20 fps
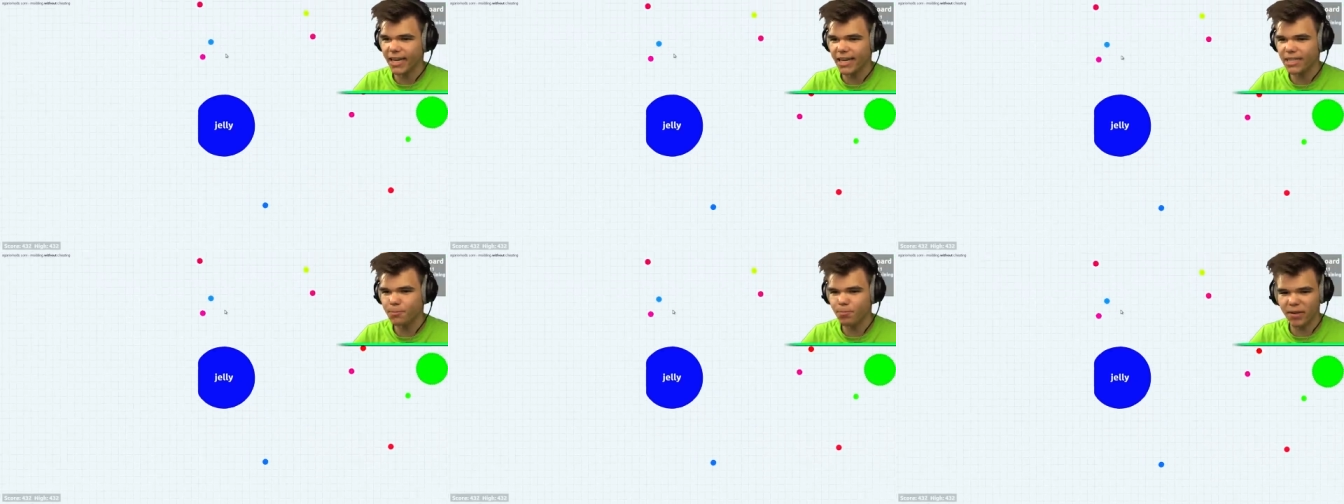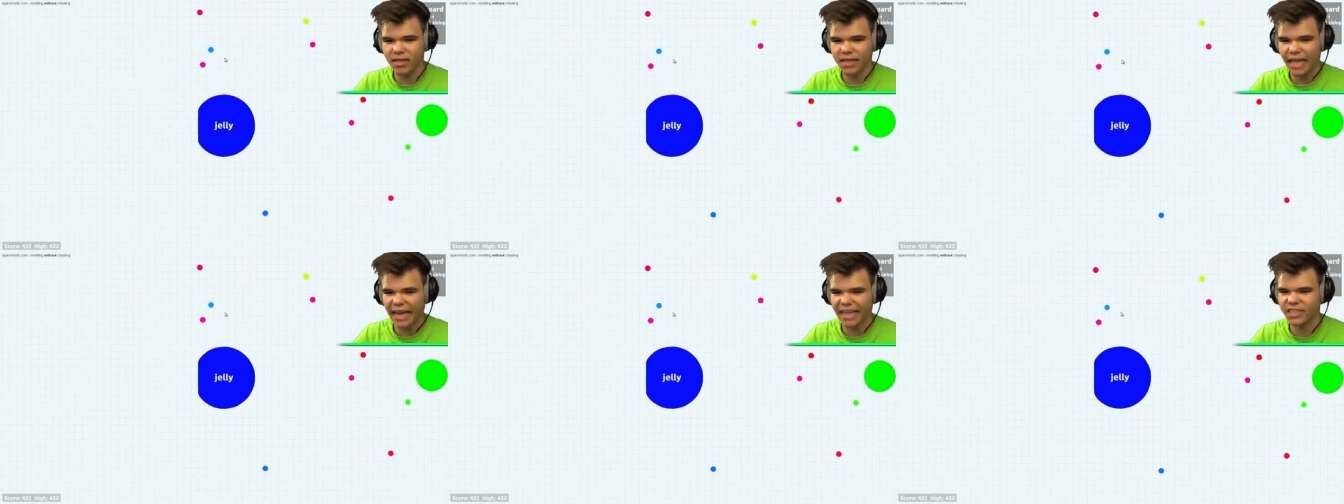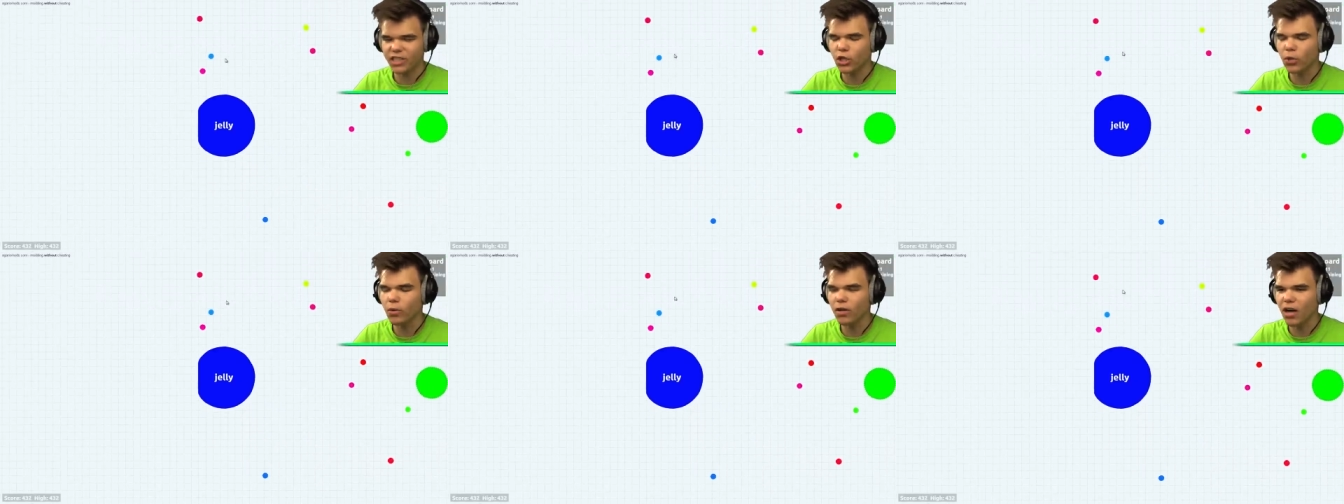It's been
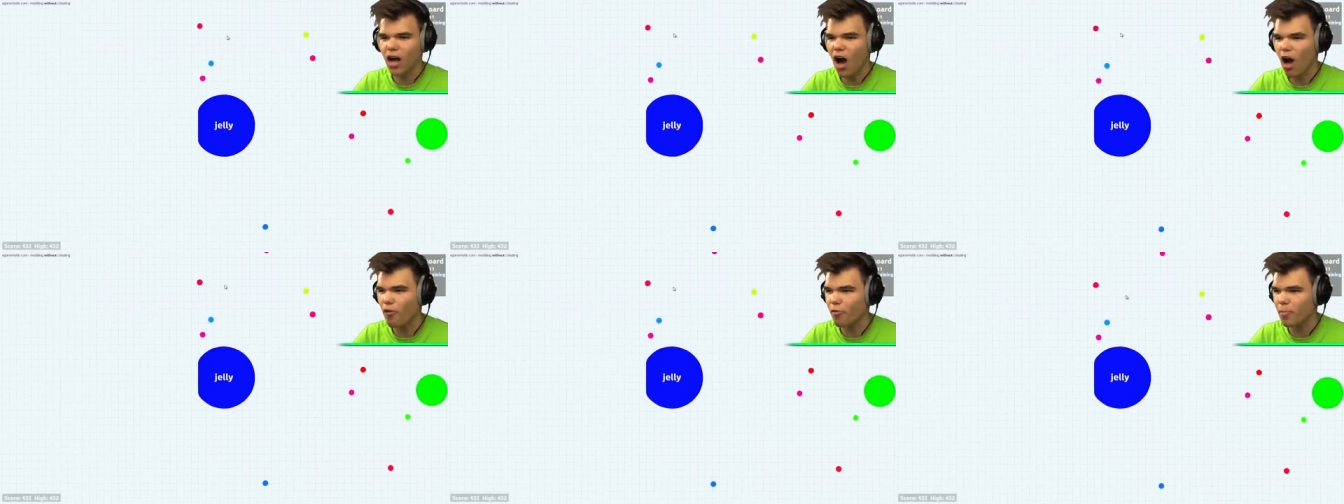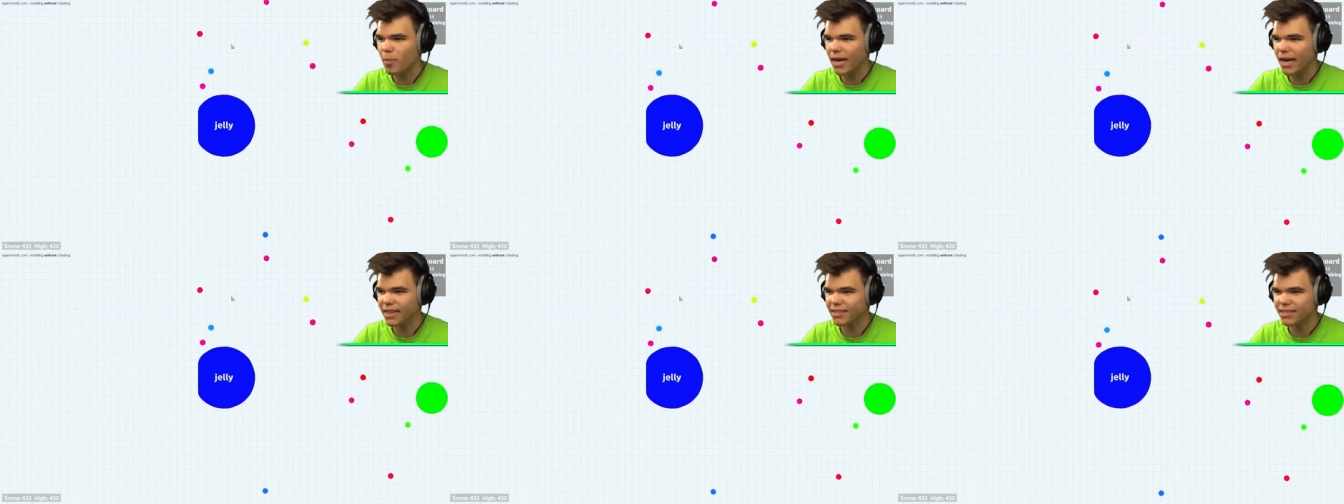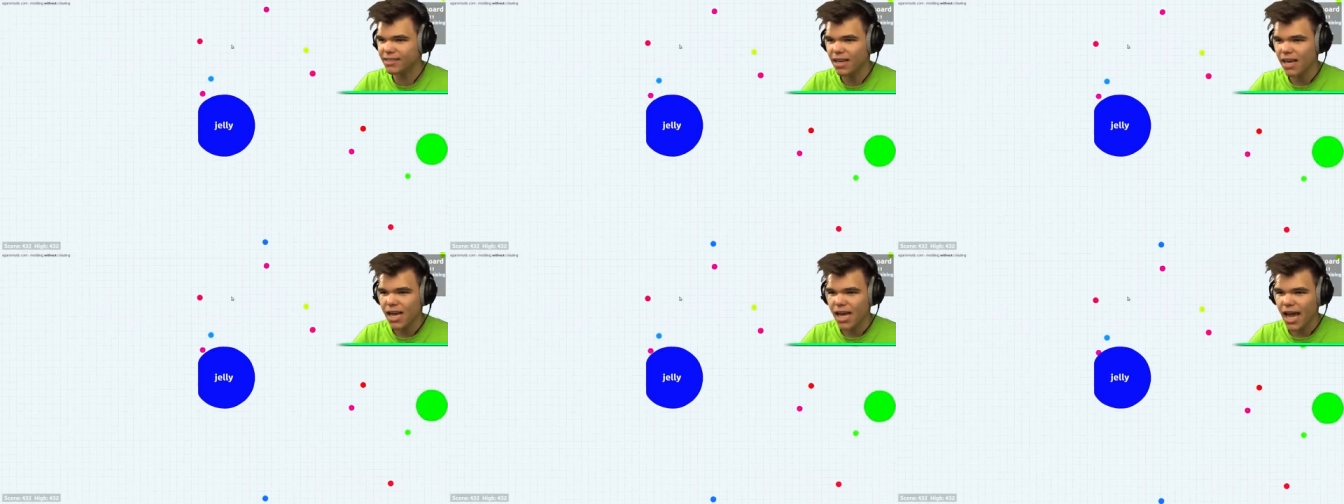like two and a half
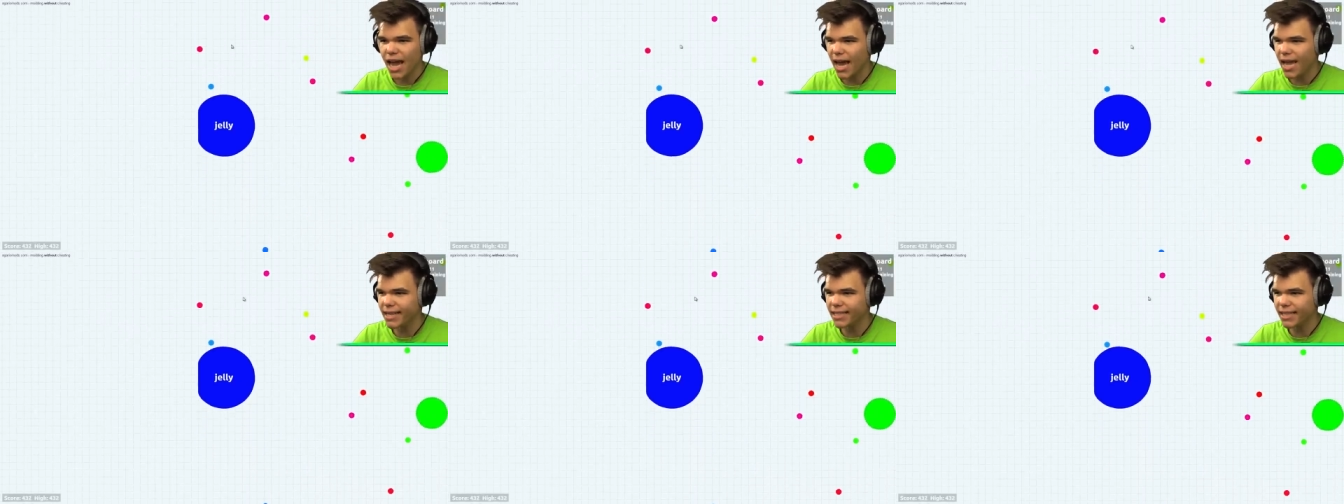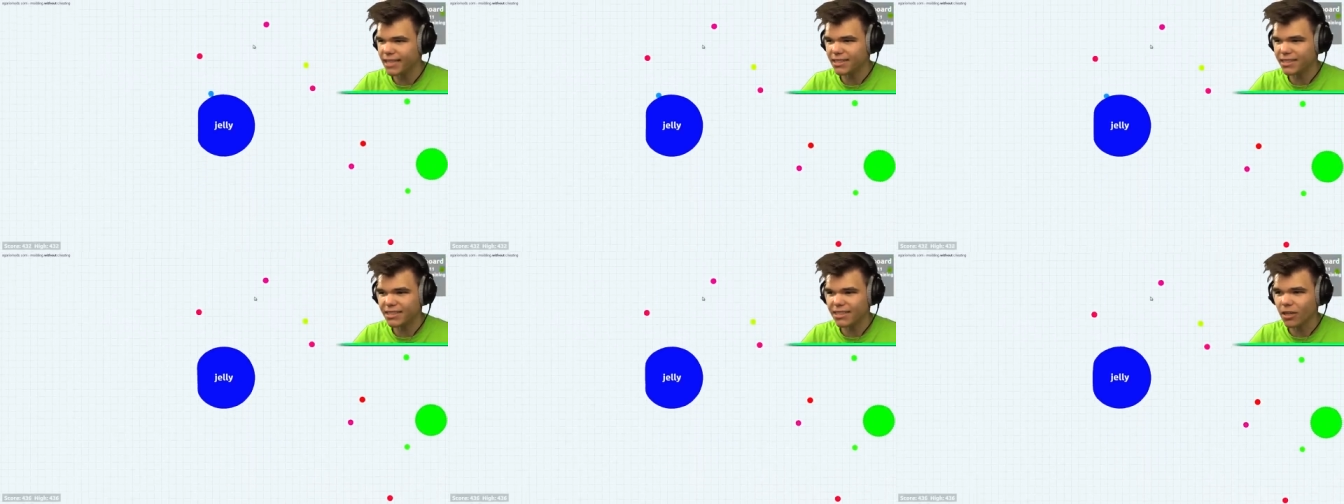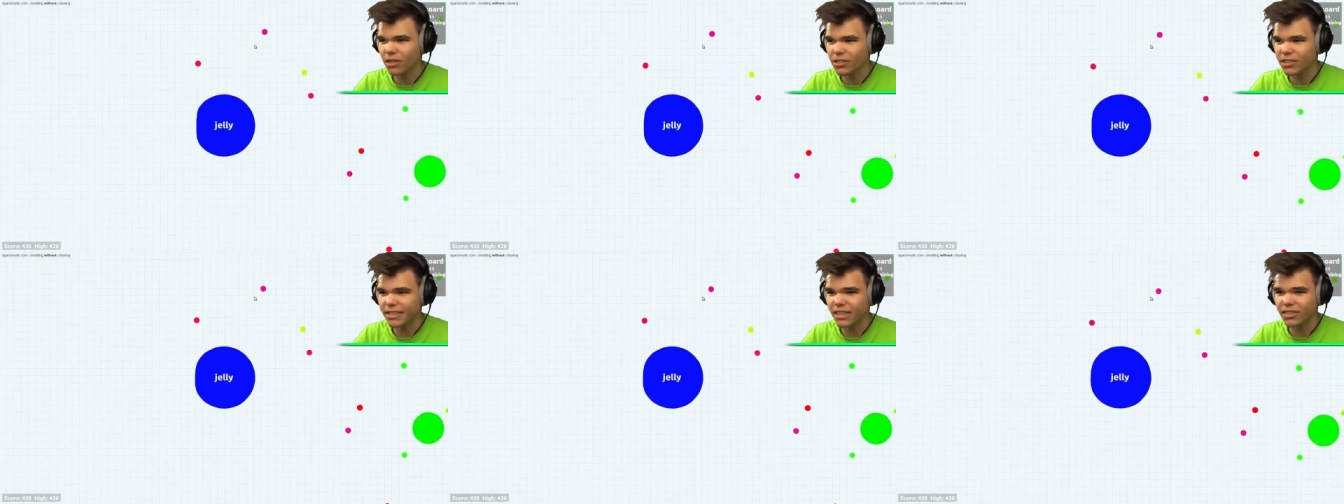minutes, and it
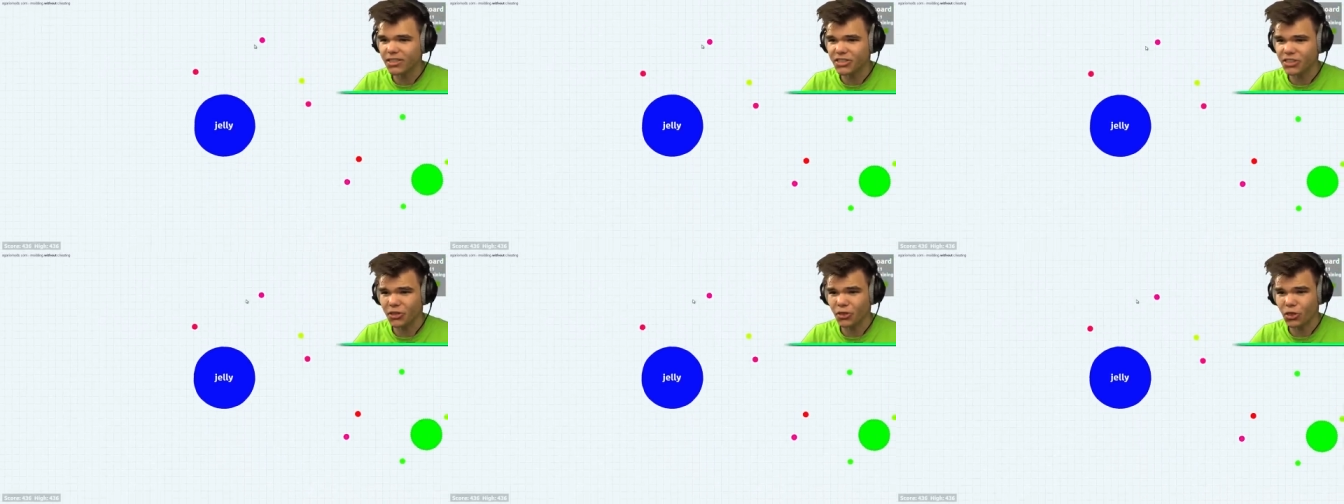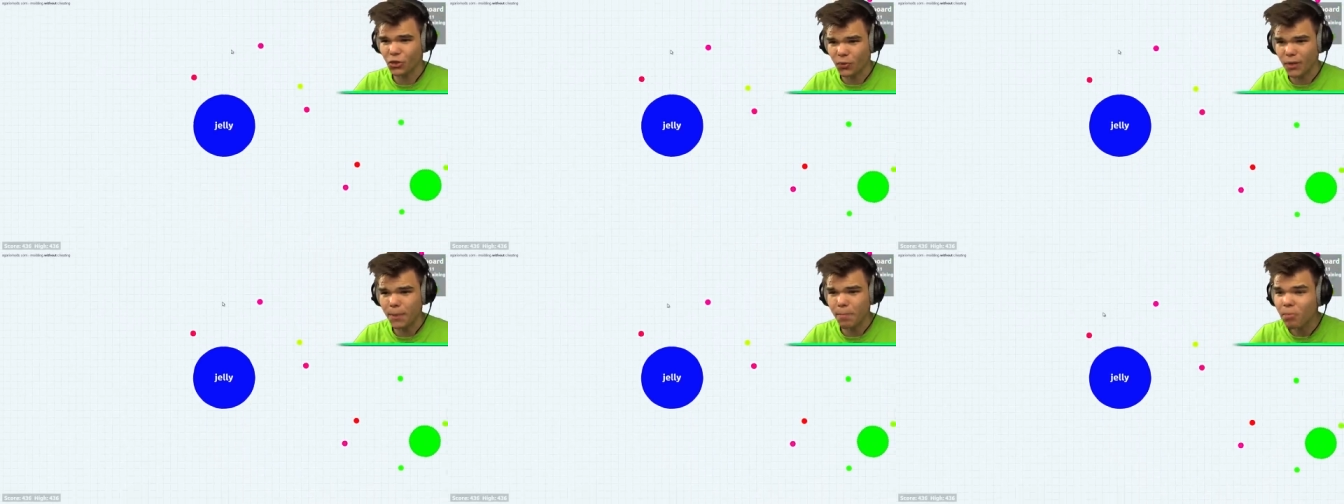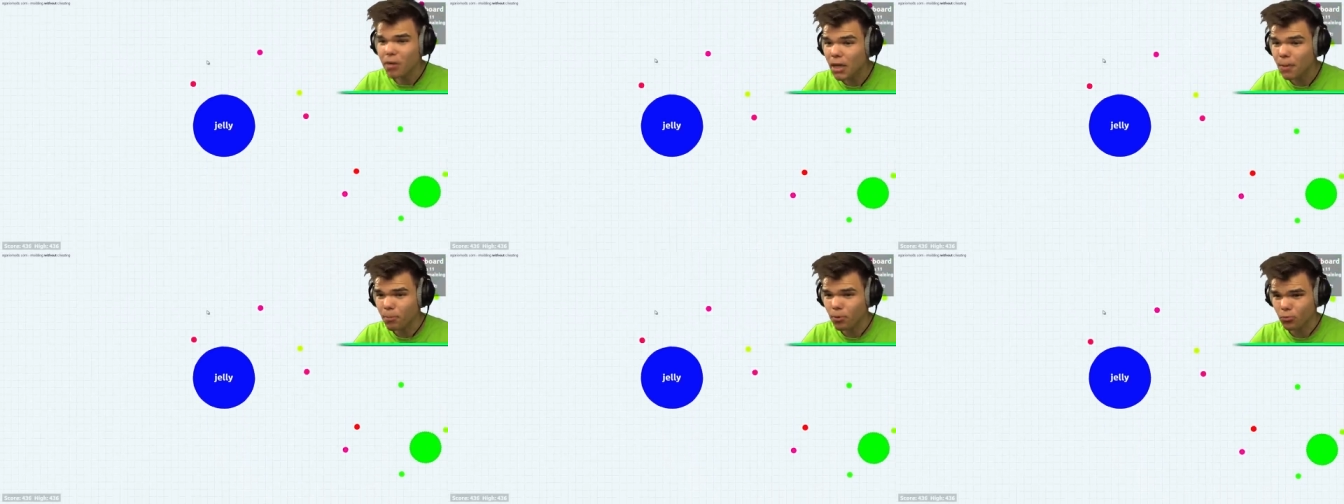still says there are three
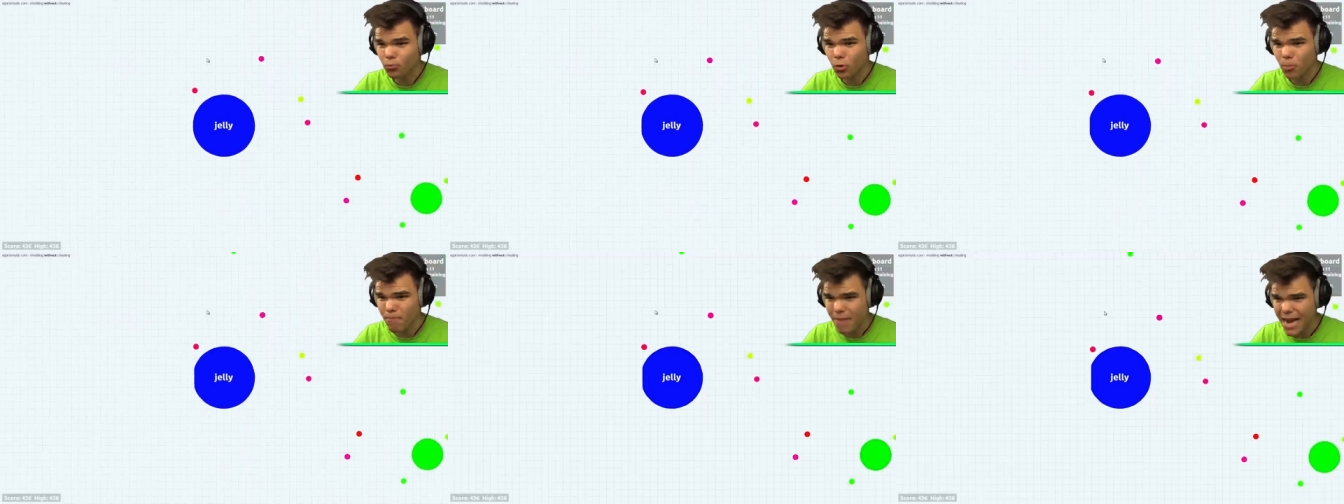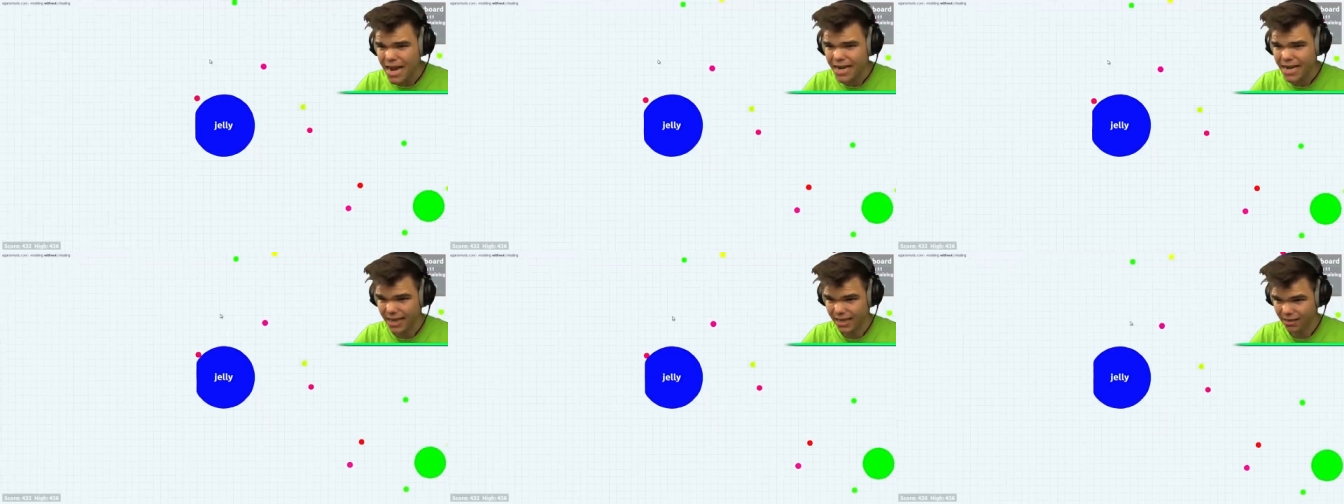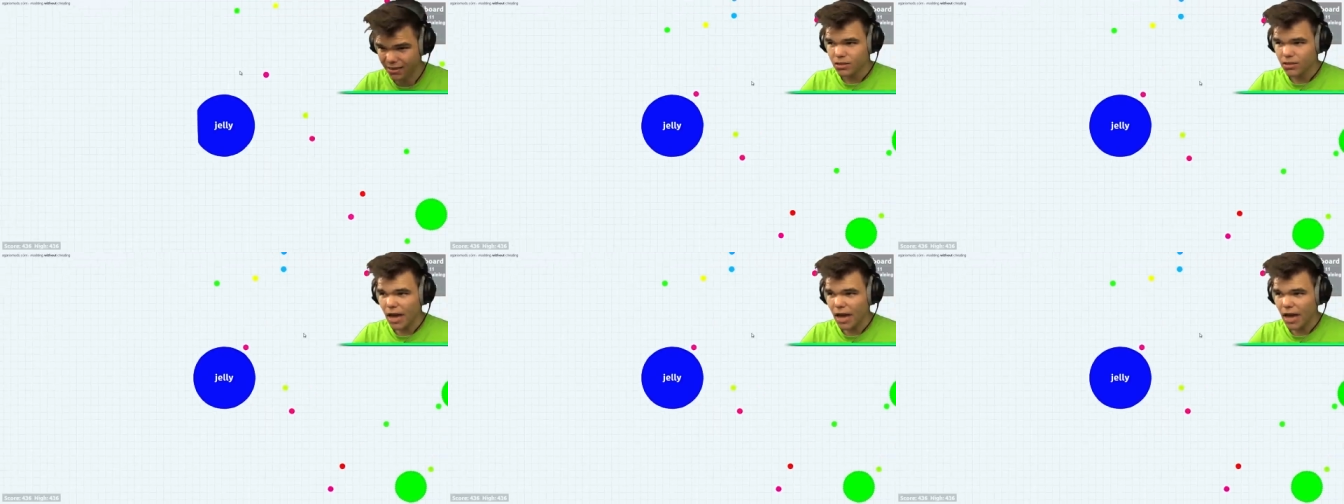people remaining.